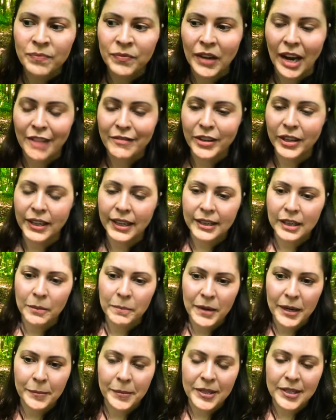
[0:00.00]
I feel like the
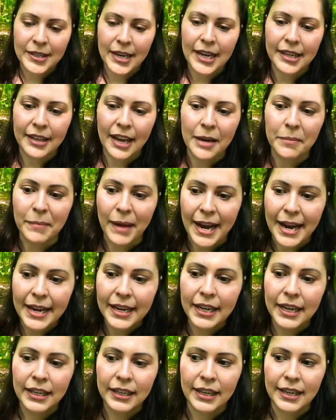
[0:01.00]
big mistake they
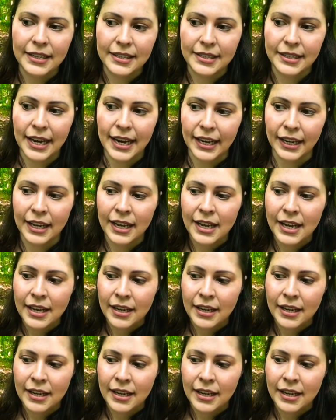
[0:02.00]
make is like